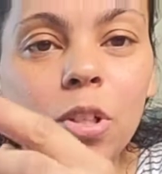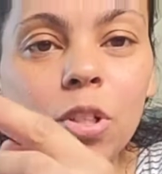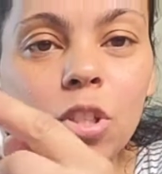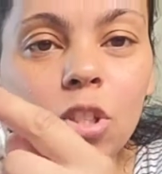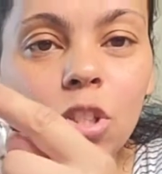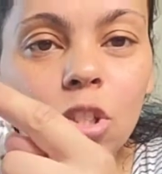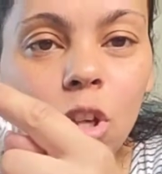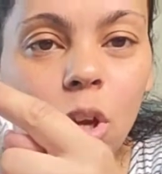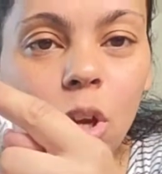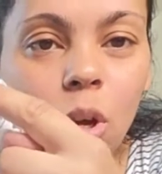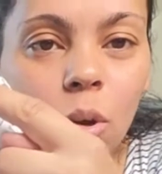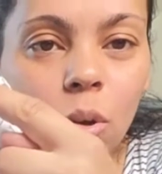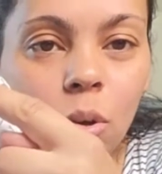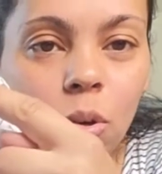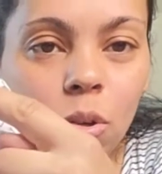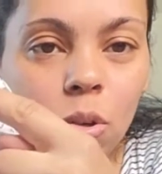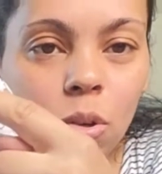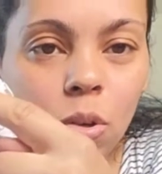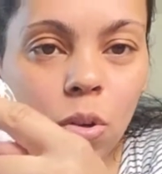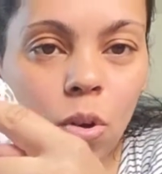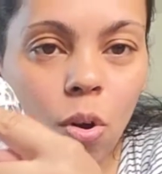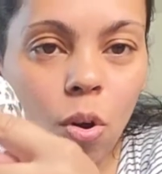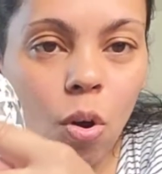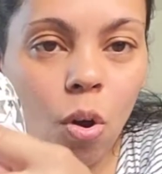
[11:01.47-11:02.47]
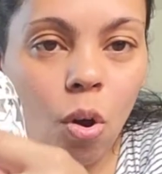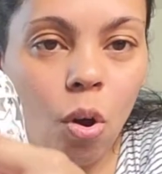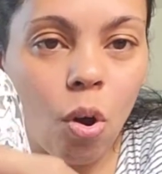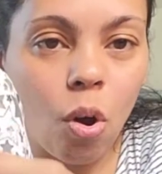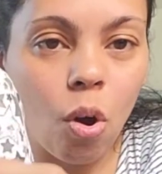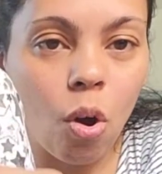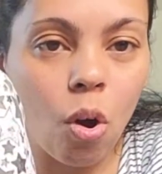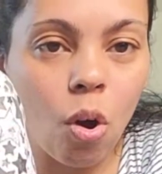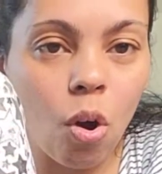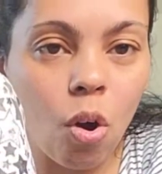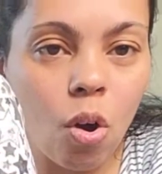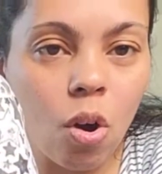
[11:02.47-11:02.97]
gonna sew
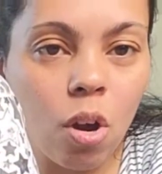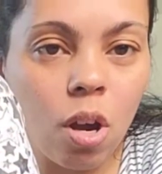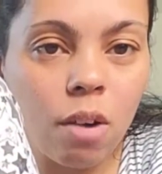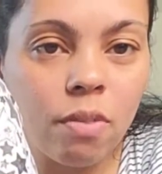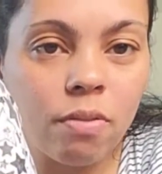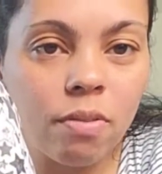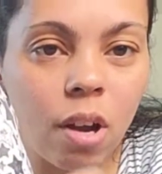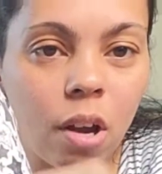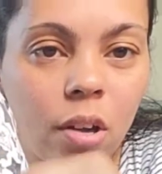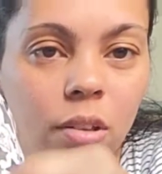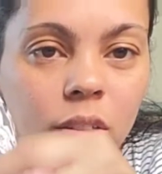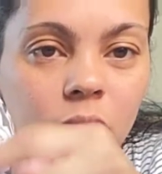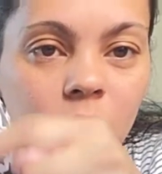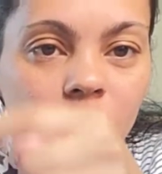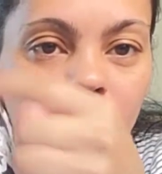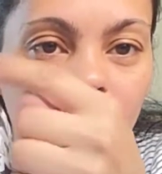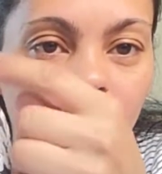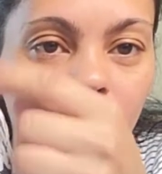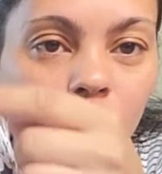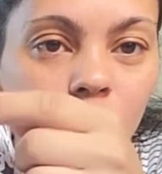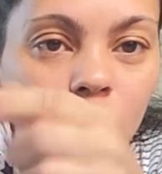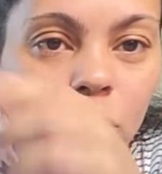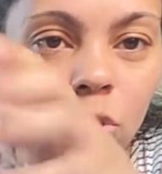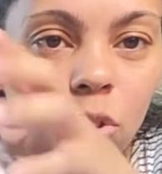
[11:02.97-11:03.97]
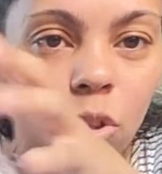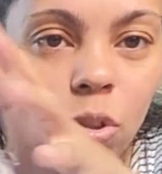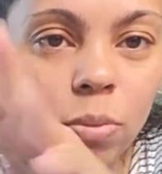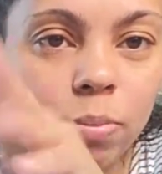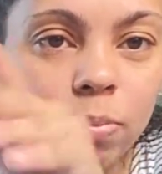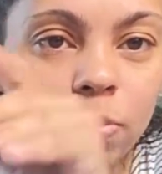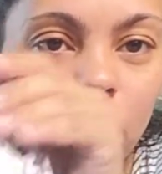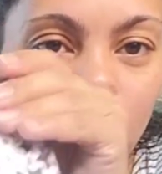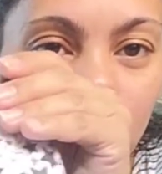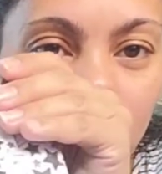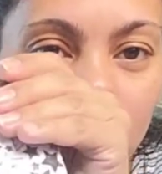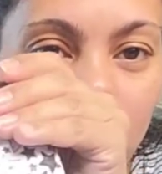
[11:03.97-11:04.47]
all around the Velcro,
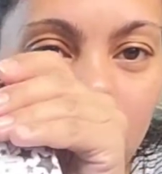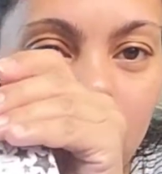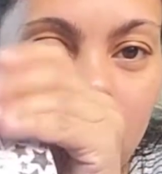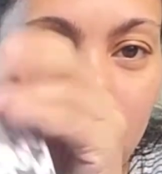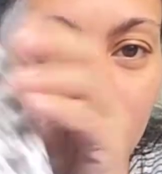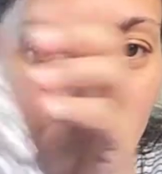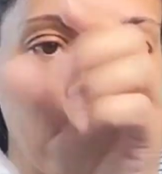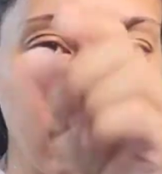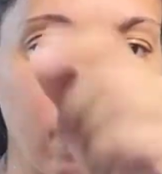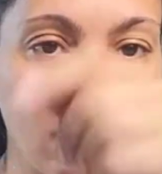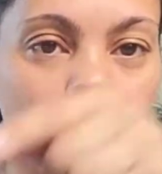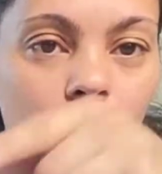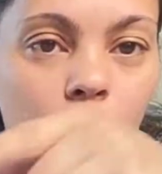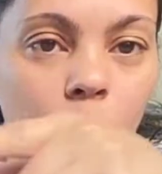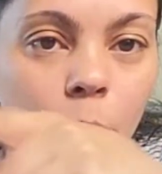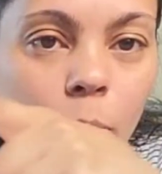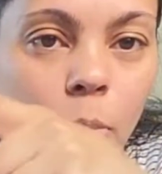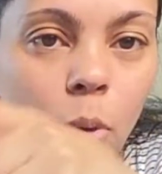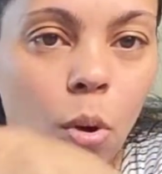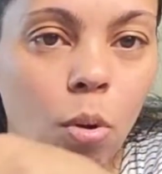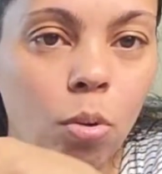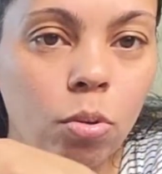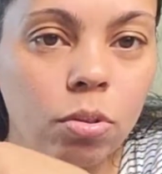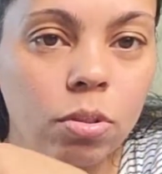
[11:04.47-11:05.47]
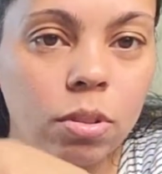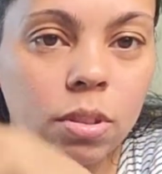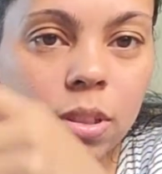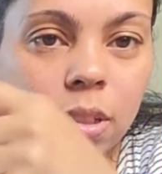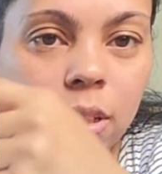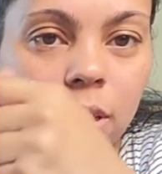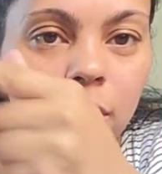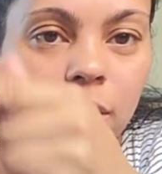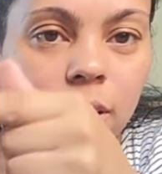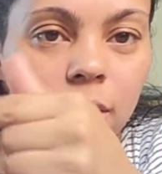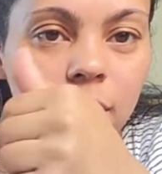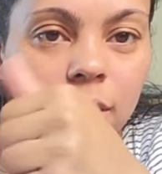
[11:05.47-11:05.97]
okay, on both
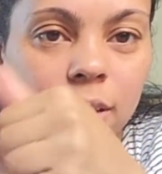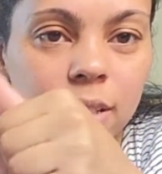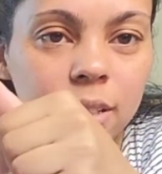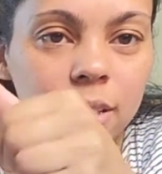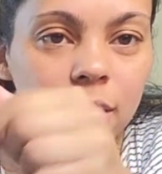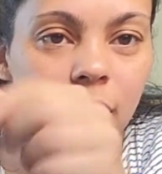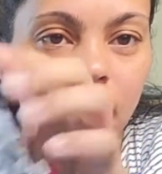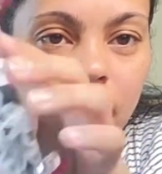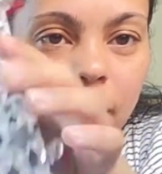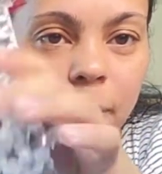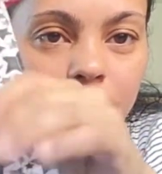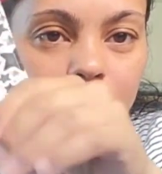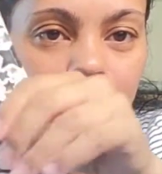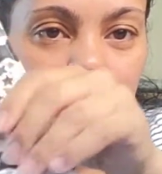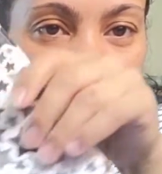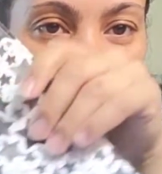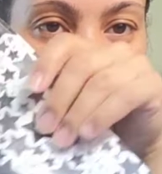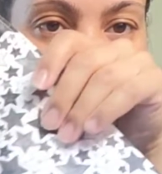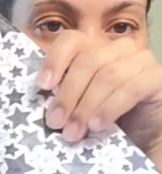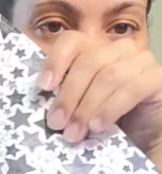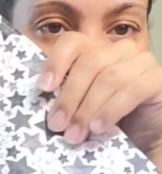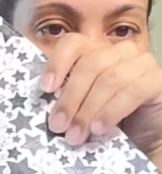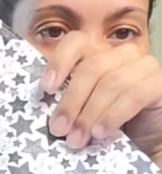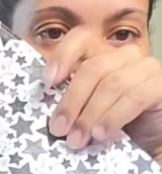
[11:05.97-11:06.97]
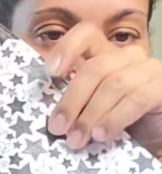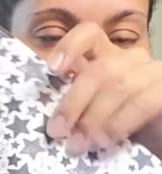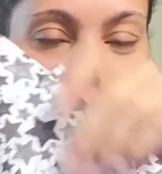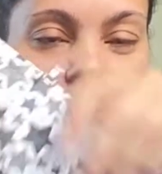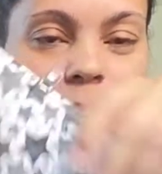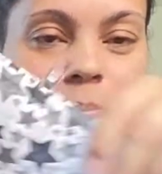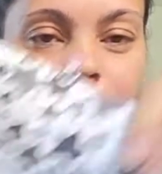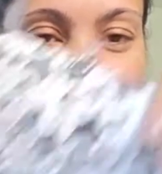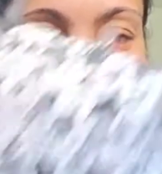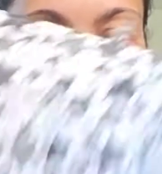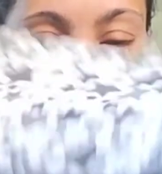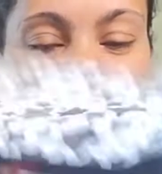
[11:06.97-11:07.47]
sides. All
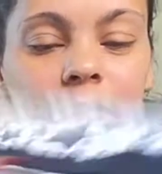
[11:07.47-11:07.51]
right,